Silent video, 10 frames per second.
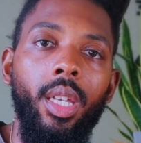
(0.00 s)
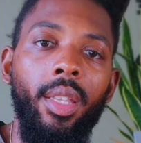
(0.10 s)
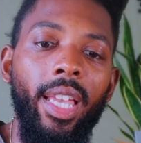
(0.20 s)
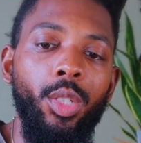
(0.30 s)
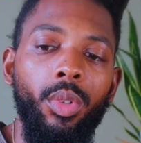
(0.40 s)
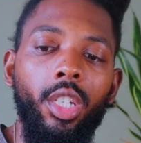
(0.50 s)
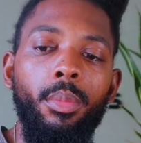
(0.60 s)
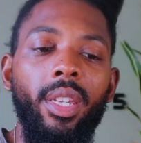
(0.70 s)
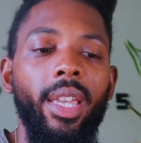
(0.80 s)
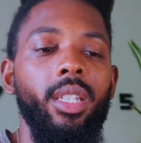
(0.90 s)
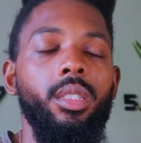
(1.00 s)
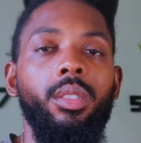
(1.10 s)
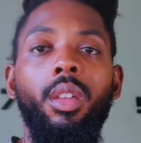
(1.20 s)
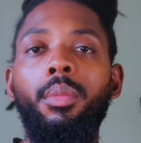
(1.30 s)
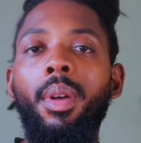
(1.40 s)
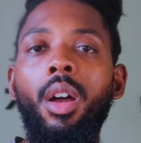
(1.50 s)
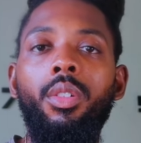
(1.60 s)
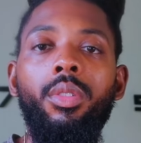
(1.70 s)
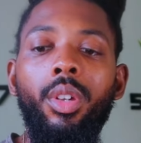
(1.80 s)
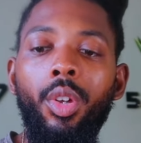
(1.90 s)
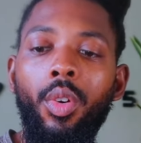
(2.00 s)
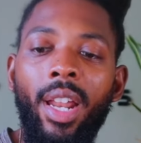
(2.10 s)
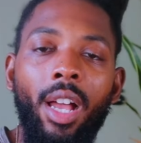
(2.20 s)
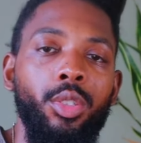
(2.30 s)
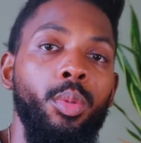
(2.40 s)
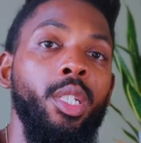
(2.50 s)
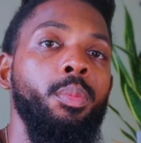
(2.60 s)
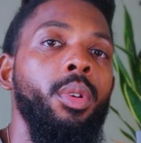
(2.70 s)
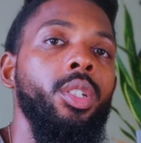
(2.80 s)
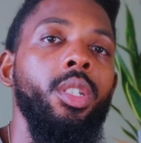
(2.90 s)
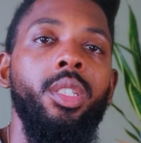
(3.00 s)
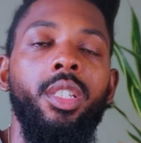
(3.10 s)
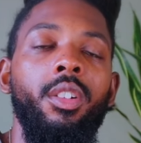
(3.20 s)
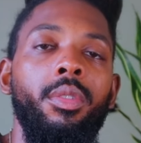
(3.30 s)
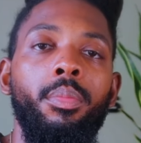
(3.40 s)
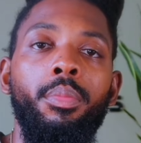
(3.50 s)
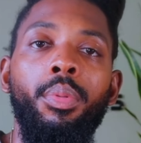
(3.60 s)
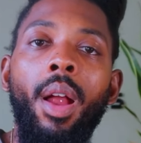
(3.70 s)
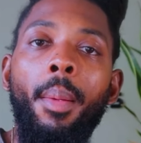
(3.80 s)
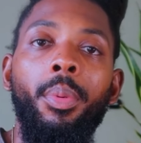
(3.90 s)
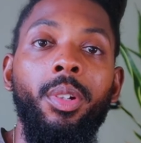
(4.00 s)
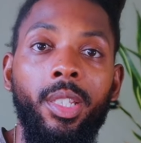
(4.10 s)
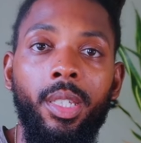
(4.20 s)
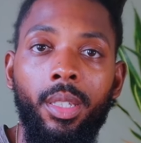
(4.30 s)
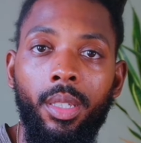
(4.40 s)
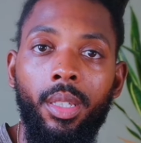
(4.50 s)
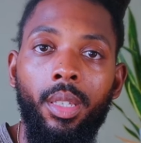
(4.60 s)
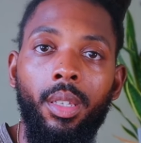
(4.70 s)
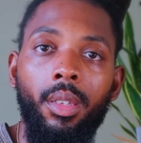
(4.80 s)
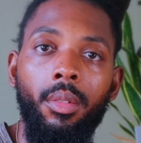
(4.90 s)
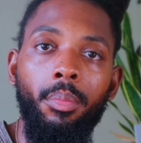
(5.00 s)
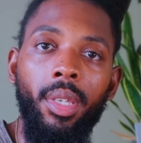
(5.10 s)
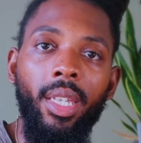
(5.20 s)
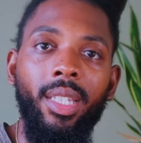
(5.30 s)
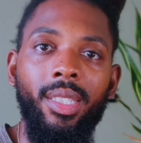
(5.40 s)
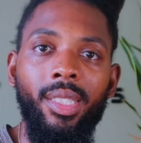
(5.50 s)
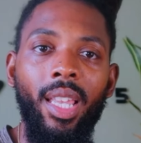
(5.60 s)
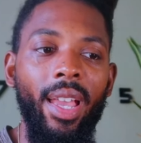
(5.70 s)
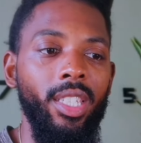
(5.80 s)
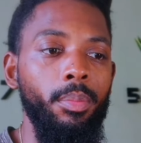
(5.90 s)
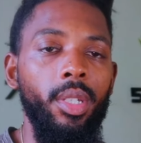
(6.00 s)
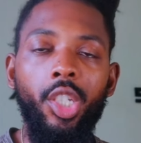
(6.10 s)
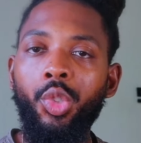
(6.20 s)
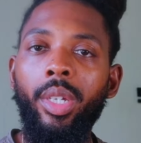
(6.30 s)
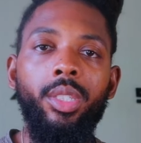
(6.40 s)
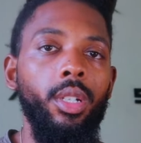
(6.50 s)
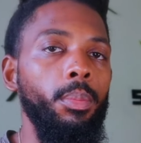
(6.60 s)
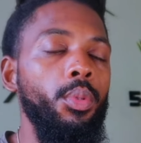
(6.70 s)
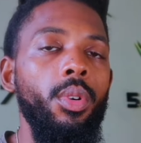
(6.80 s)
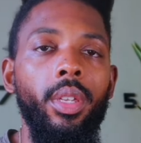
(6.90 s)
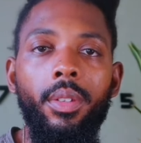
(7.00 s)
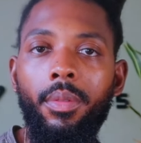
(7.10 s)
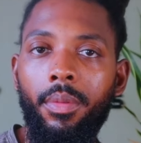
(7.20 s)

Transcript: And that's what communication is all about. Knowing how to express yourself properly, being concise, being straight to the point.